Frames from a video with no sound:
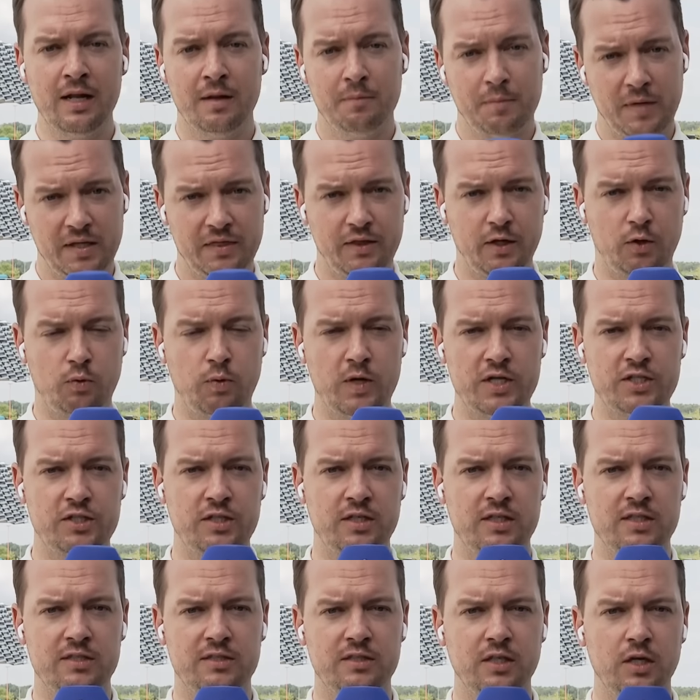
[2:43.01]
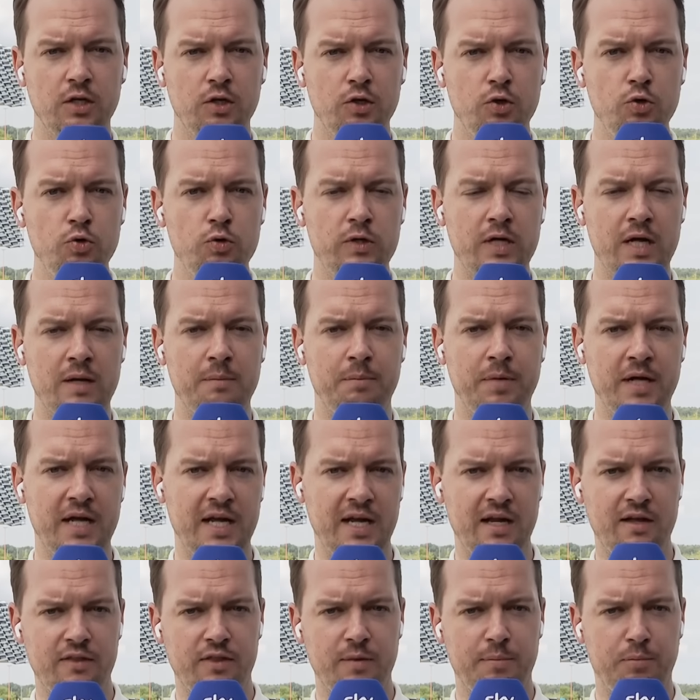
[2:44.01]
But the question is, who can
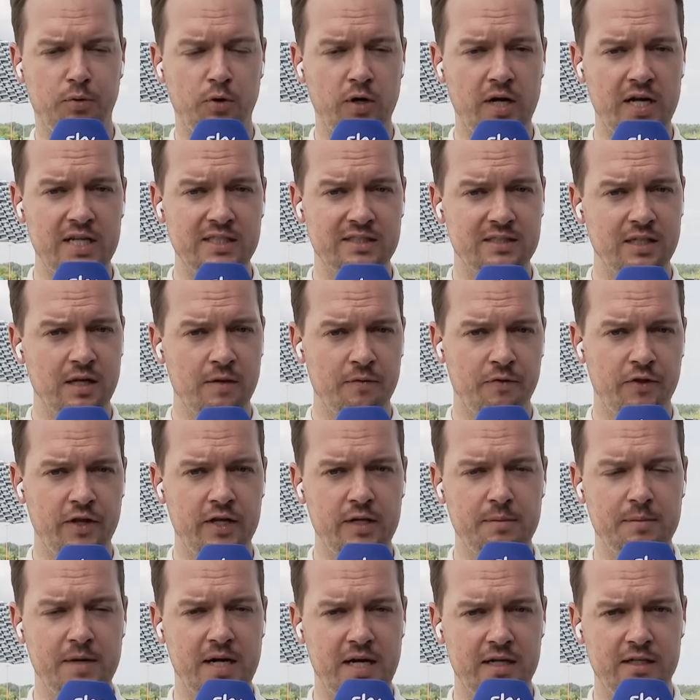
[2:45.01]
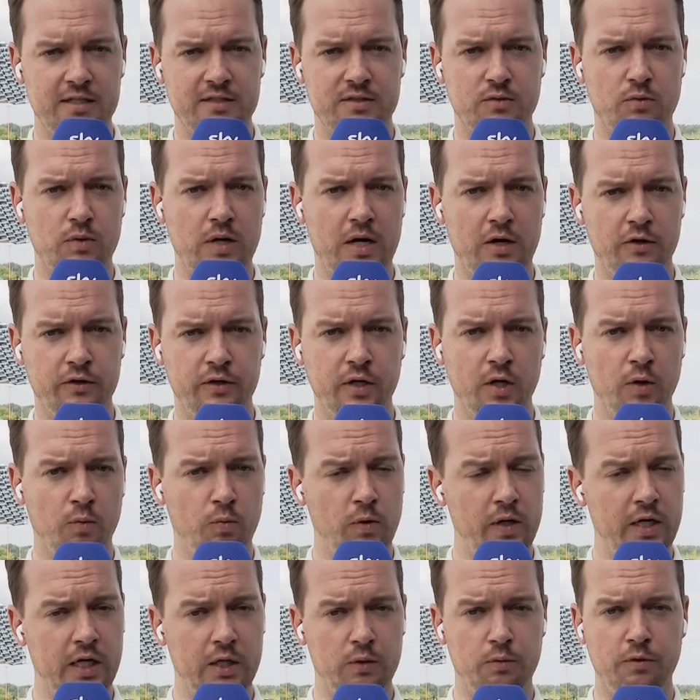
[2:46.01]
pay the price? The demand is around
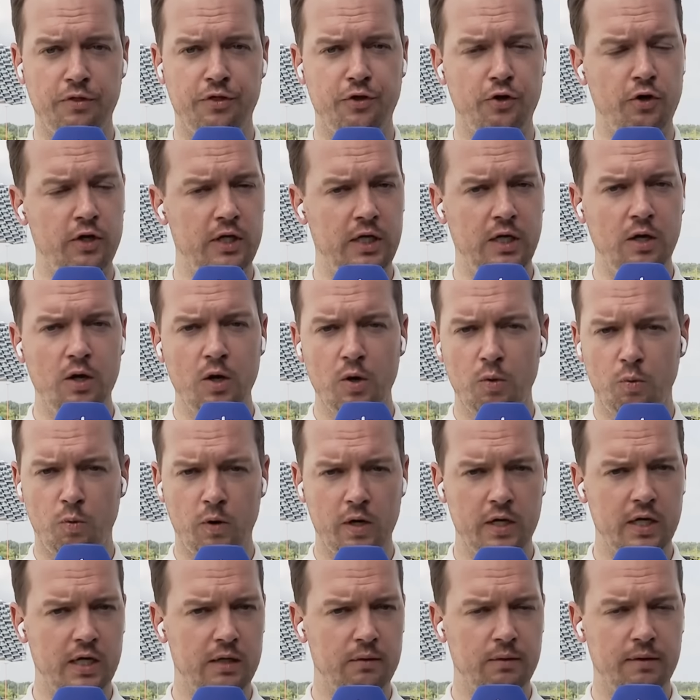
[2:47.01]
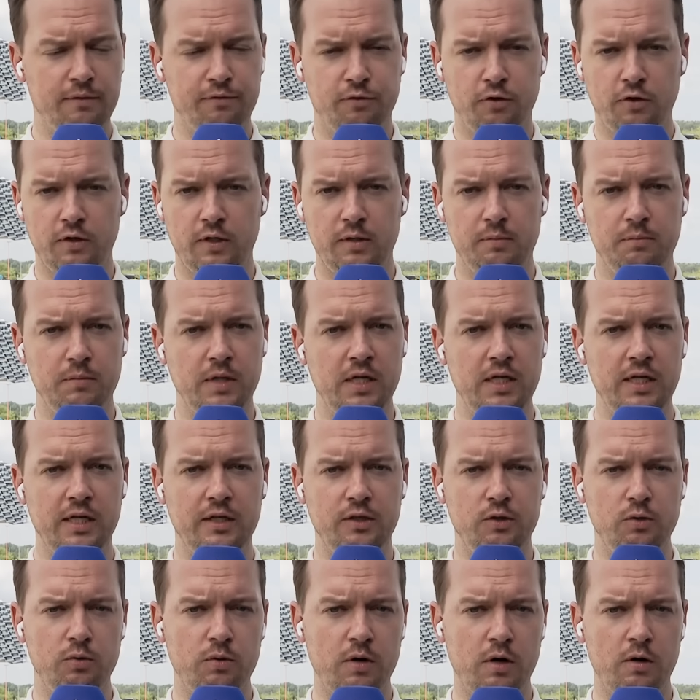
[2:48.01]
130, 130 million
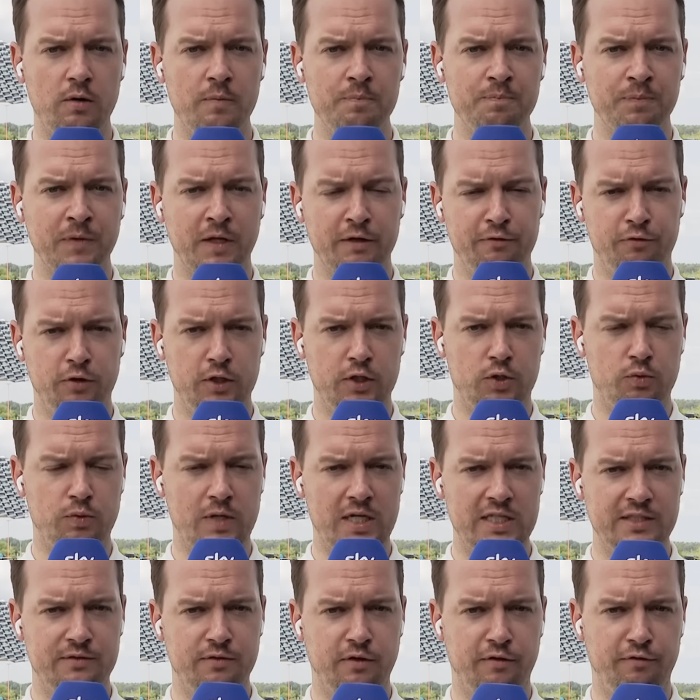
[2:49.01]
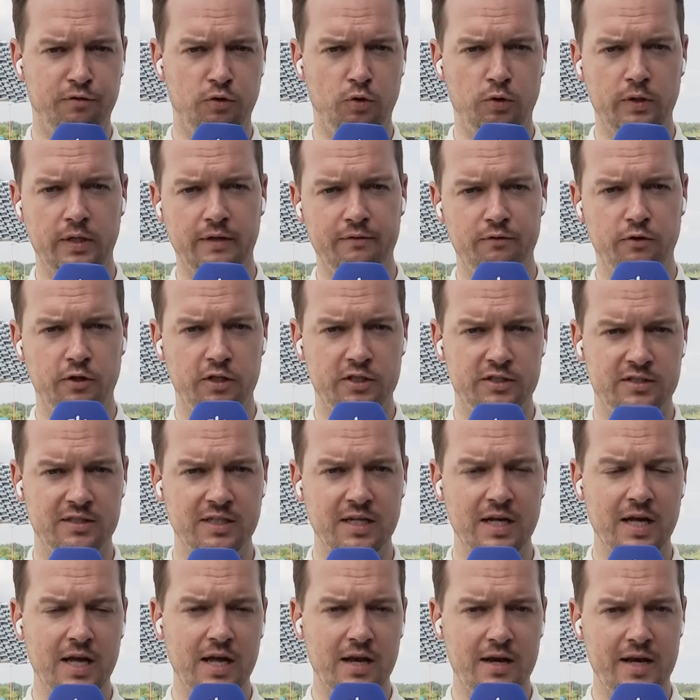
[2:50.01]
euro for a transfer of Florian Wirtz
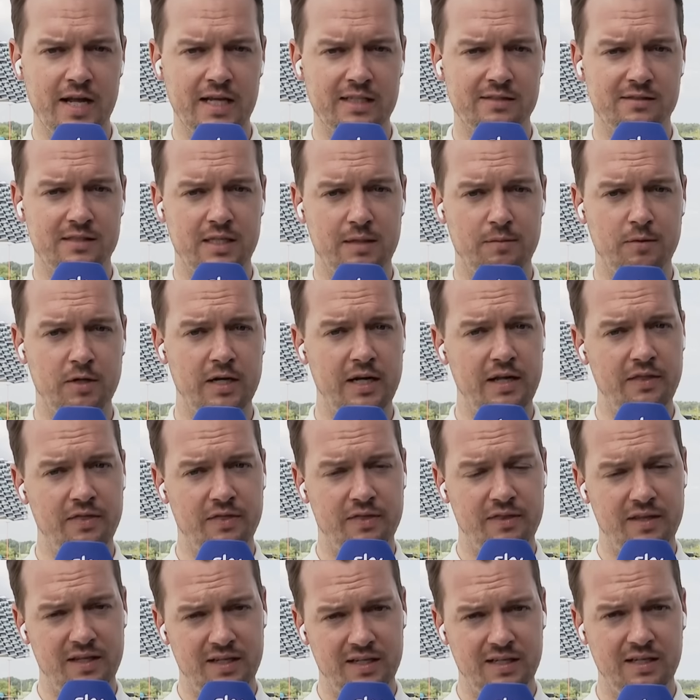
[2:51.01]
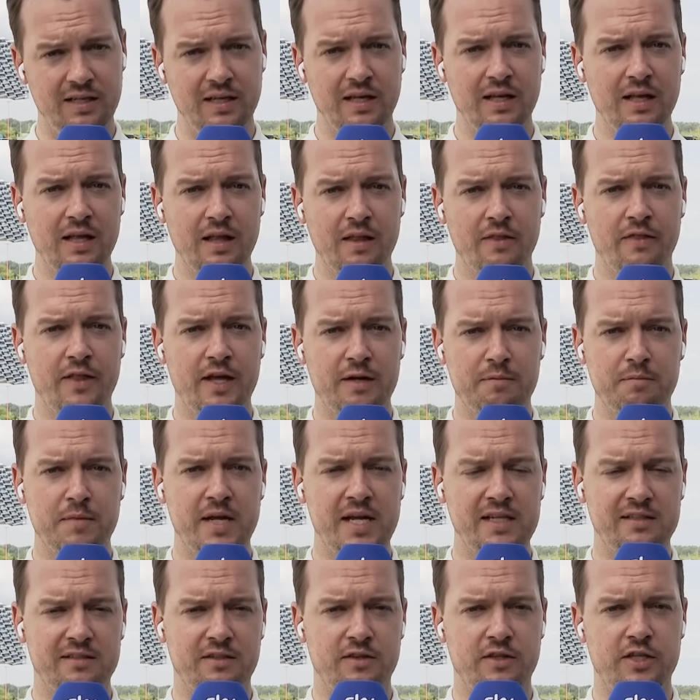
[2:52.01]
next summer, and uh, that
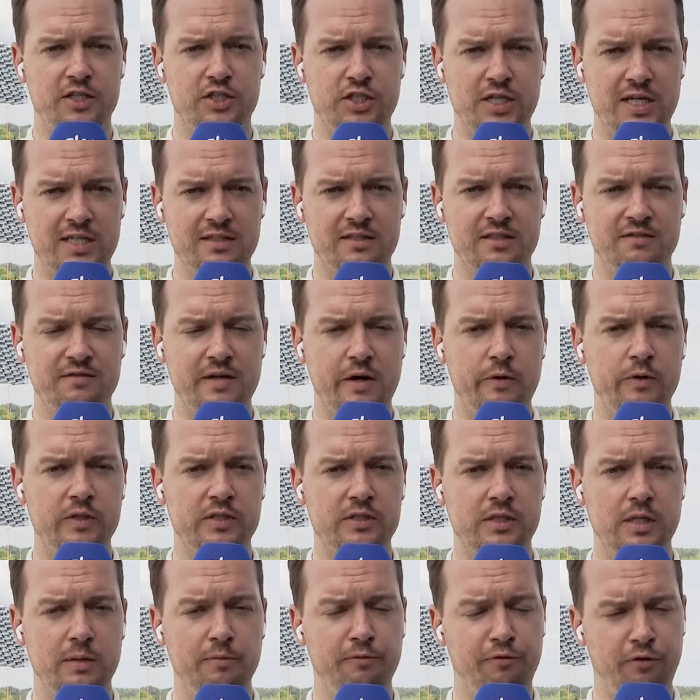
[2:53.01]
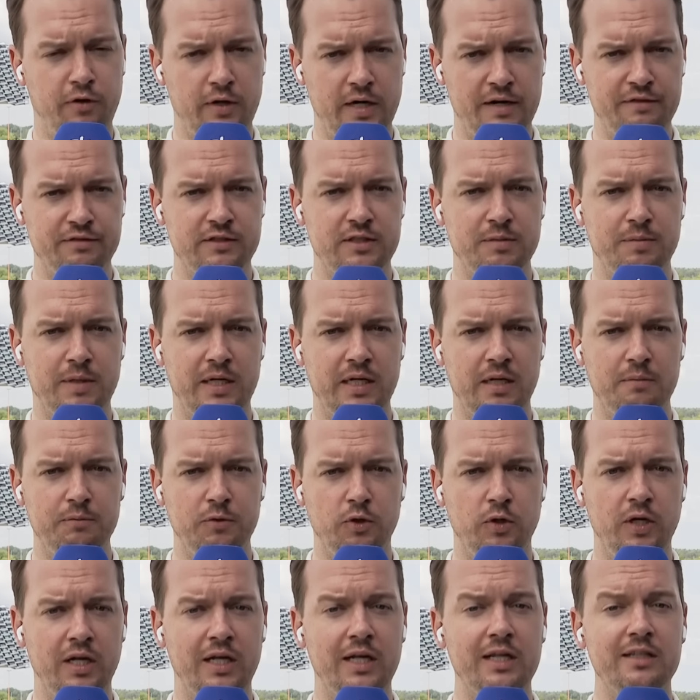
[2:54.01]
makes the chances very slim for FC Bayern
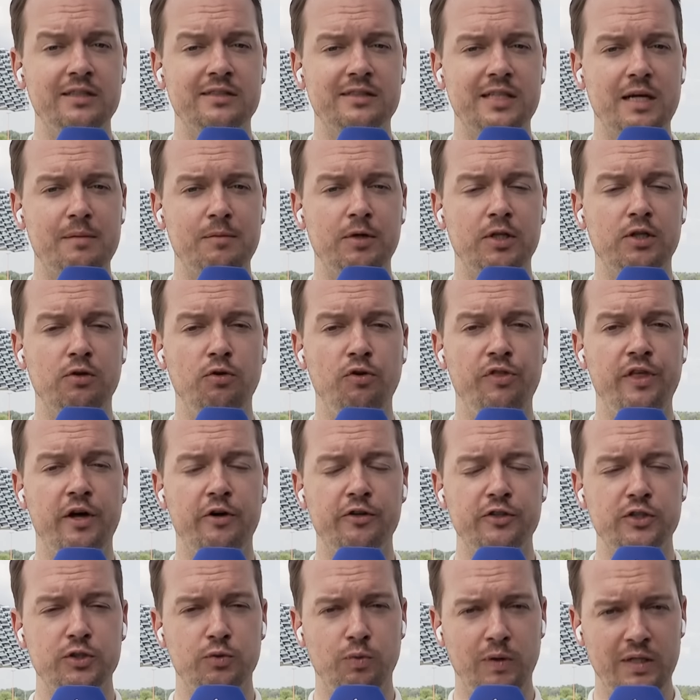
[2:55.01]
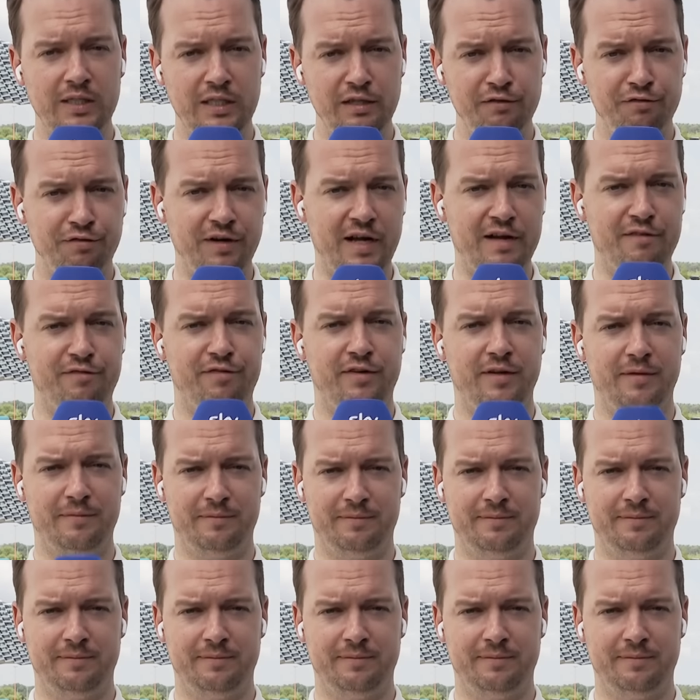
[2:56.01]
Munich in summer 2025.